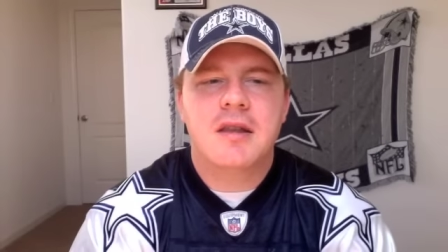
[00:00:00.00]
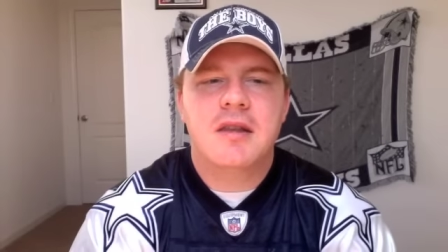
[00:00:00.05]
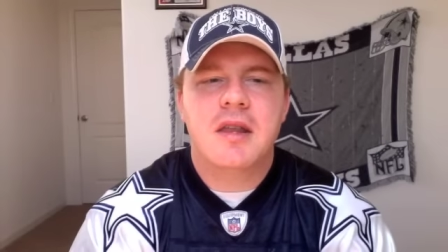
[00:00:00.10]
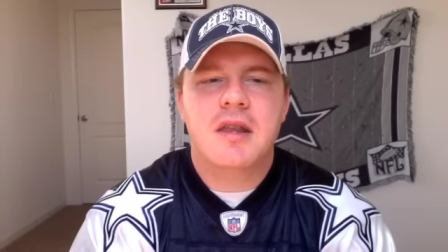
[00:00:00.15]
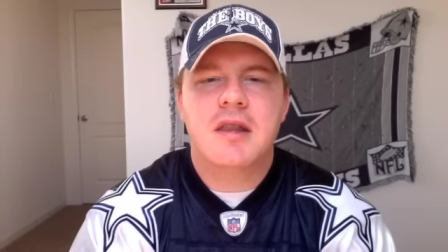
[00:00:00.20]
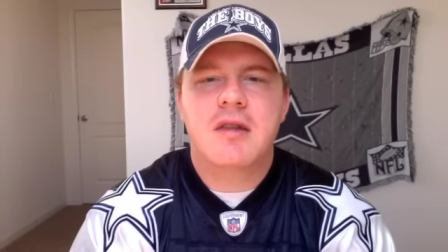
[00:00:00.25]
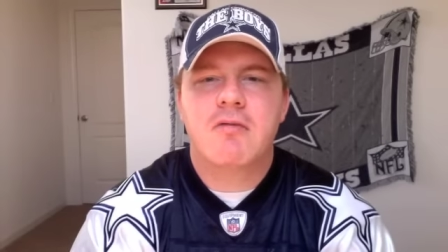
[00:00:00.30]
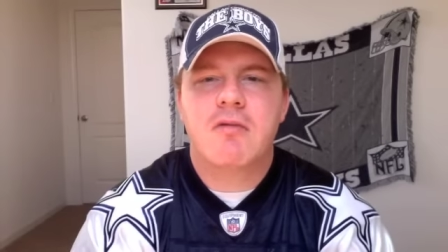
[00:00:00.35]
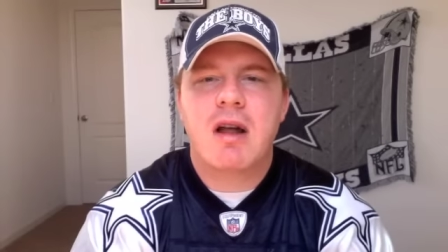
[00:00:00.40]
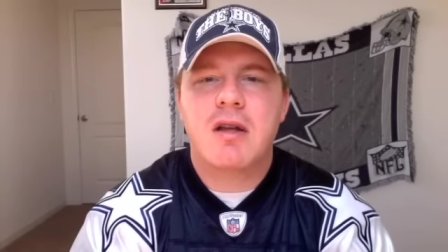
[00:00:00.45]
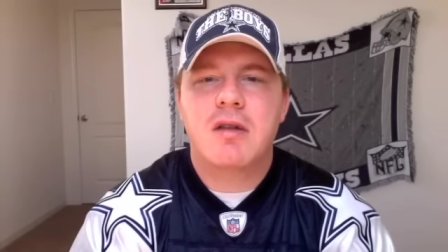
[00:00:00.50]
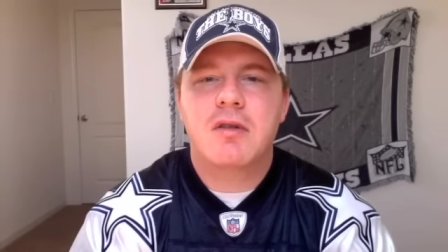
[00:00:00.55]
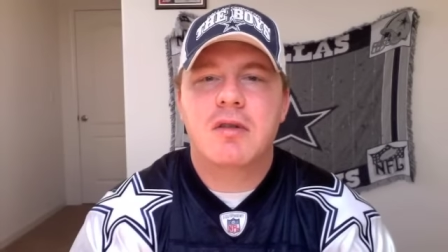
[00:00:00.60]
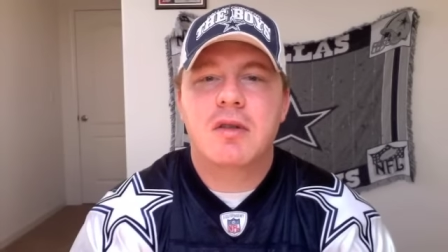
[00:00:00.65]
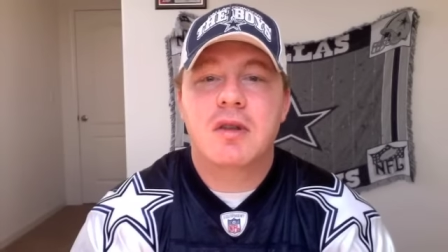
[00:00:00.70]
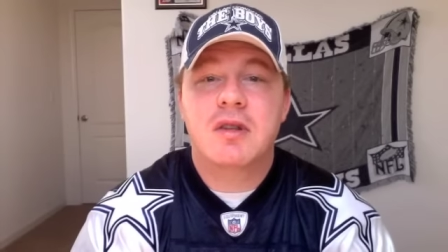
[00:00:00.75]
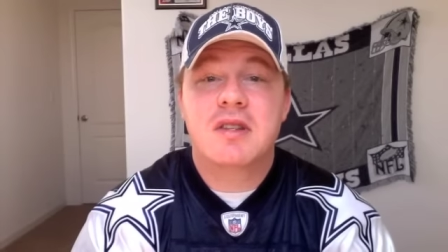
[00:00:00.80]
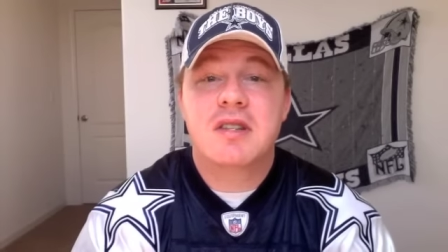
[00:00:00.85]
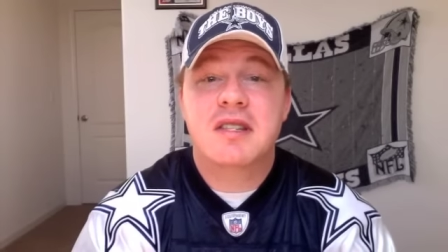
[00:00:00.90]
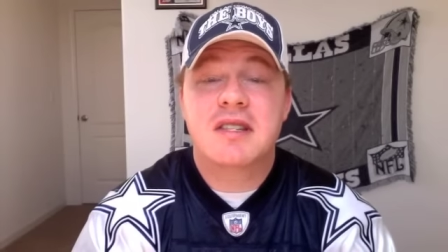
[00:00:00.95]
and then the
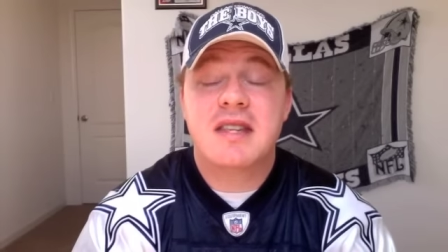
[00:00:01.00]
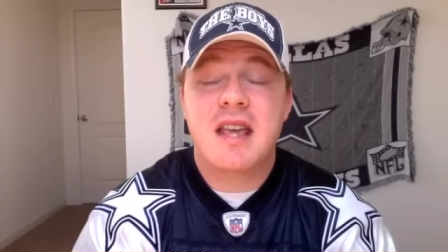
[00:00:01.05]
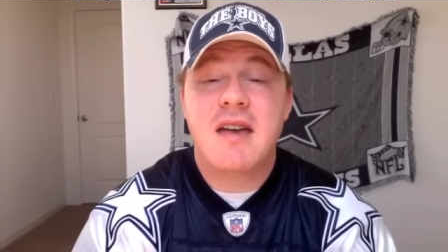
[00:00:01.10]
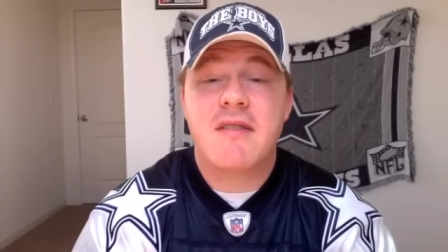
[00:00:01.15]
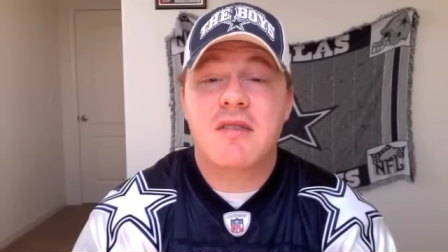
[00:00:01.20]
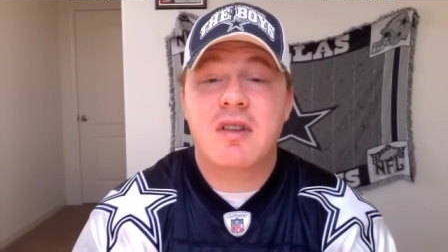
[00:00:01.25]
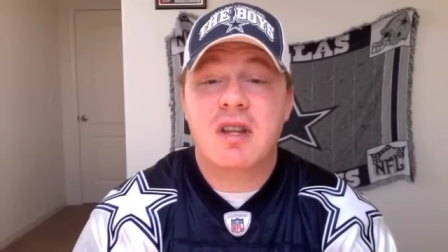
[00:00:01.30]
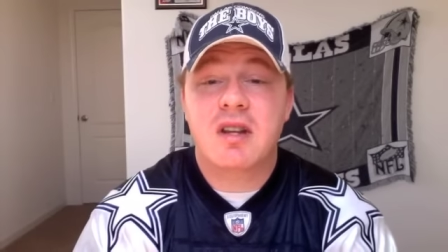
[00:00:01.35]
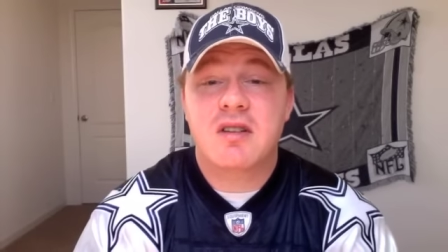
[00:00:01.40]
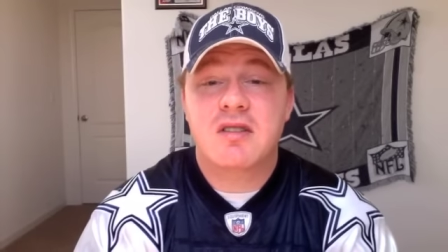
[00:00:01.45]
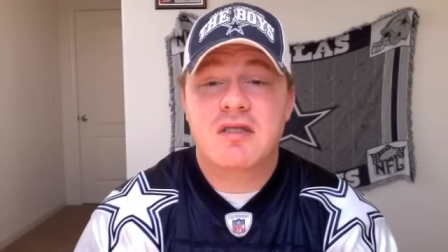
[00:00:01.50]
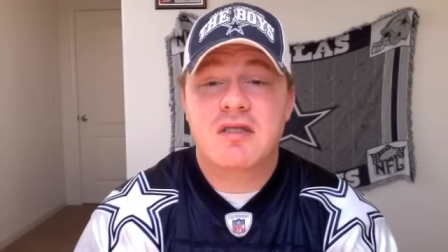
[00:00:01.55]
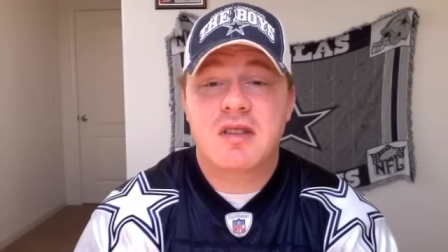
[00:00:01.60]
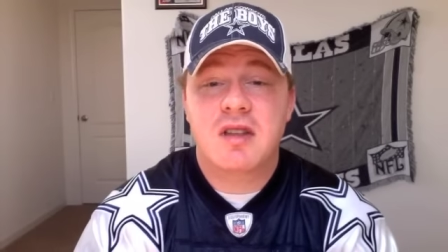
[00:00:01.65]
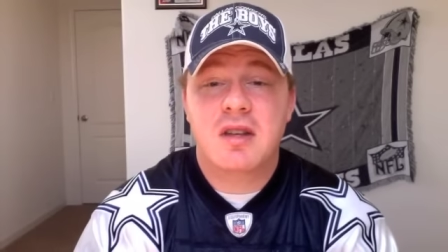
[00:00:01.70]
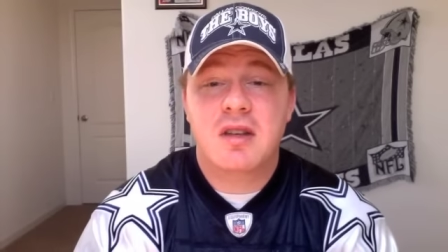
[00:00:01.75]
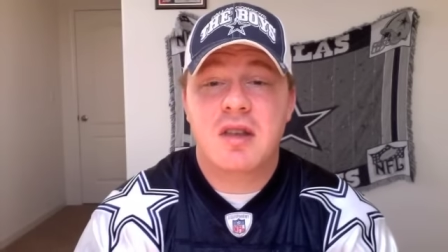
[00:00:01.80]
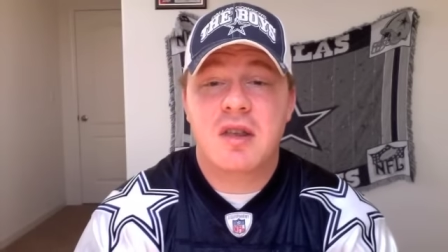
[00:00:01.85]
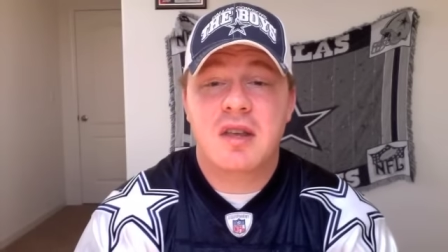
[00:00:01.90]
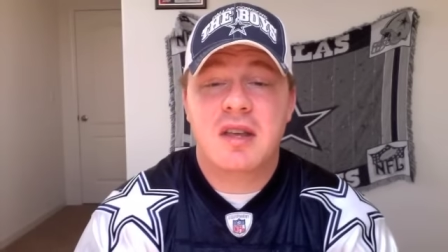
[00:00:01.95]
round seven, there's
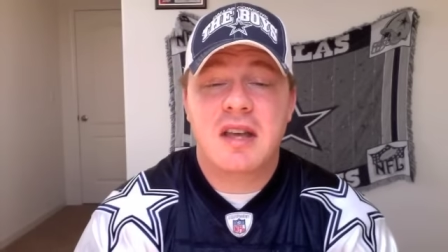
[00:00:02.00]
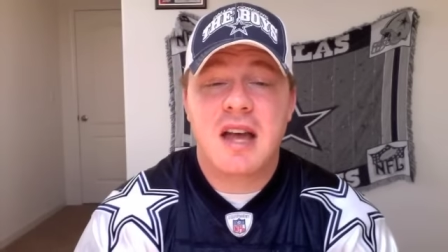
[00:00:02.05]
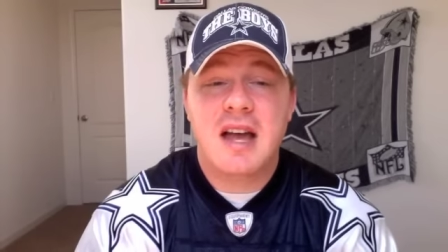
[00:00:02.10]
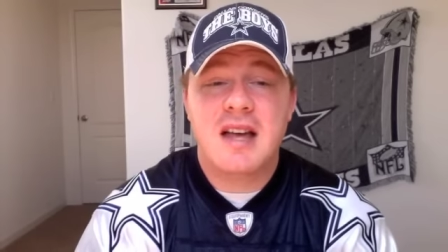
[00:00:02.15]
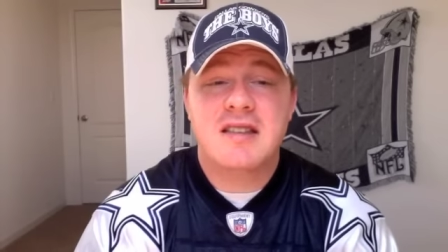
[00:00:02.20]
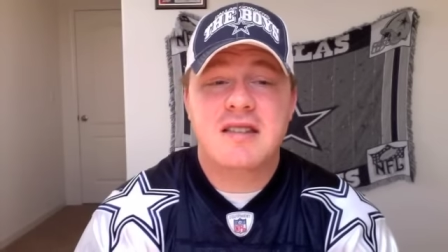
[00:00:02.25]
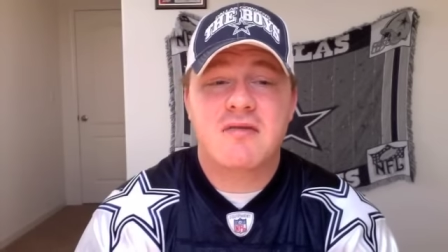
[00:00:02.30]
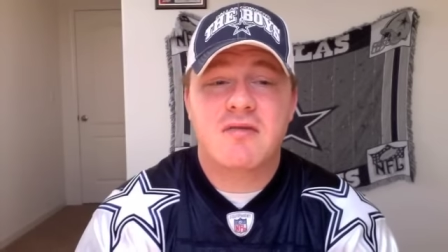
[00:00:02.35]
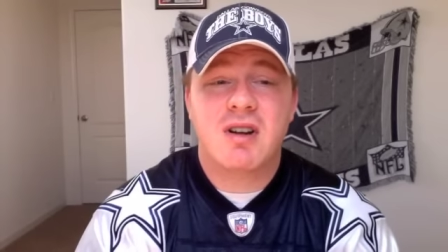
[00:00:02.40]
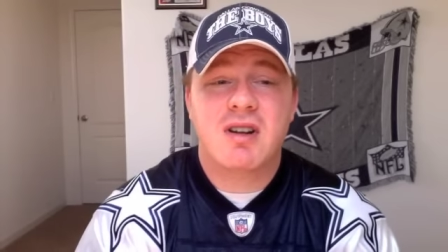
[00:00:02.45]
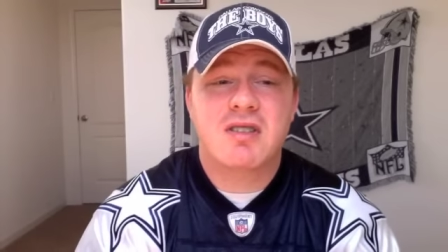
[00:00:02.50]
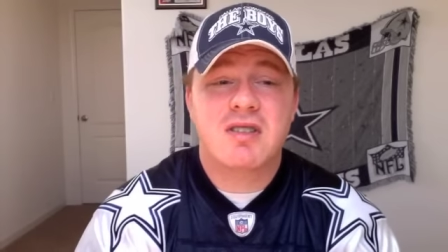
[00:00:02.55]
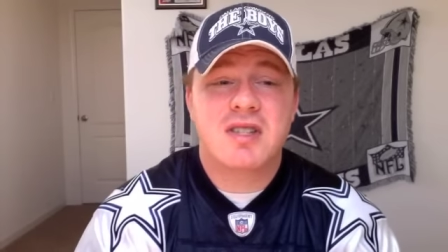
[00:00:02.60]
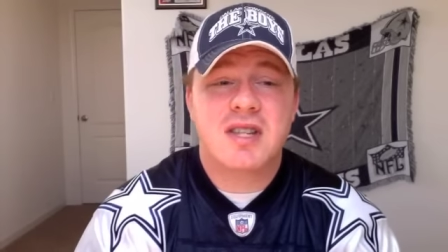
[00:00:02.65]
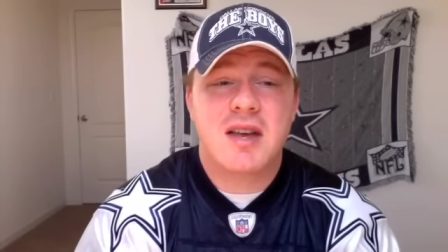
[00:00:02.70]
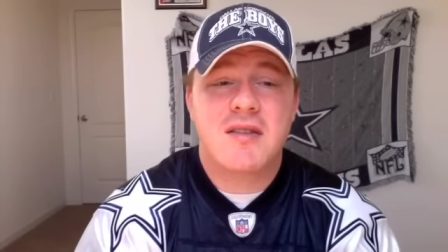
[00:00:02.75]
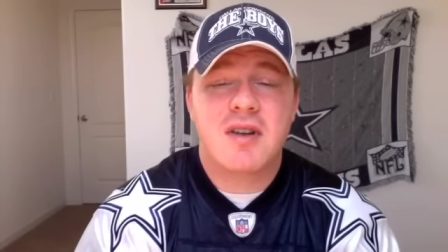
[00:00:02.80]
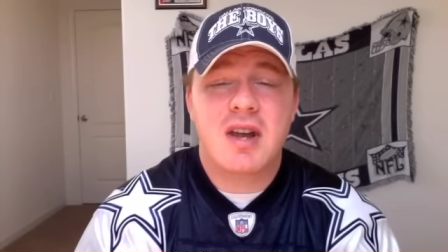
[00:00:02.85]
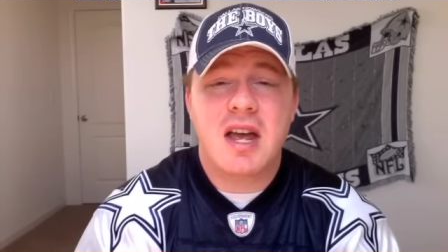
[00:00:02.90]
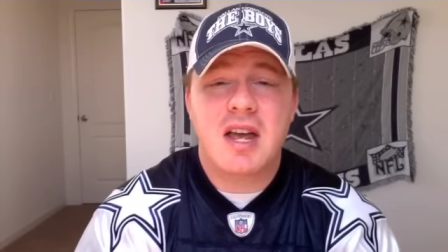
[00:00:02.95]
the guys in round
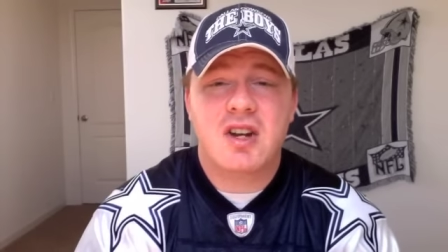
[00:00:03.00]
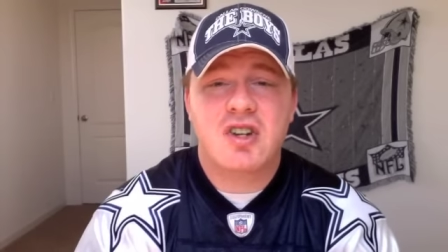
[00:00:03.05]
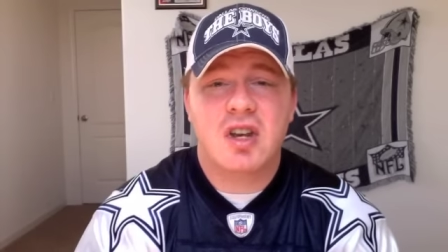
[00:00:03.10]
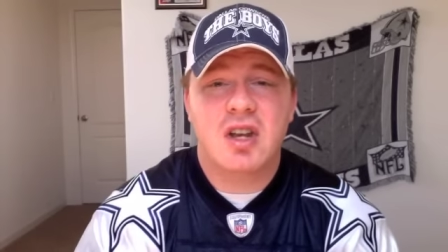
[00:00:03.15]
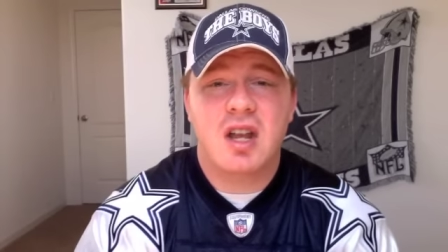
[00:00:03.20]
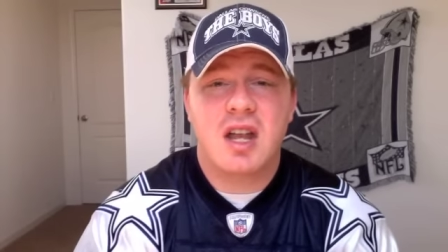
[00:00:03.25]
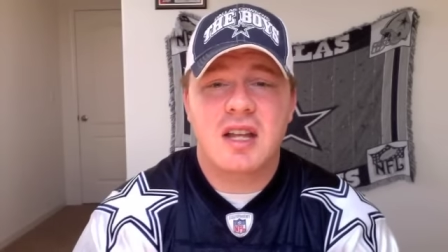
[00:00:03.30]
seven actually,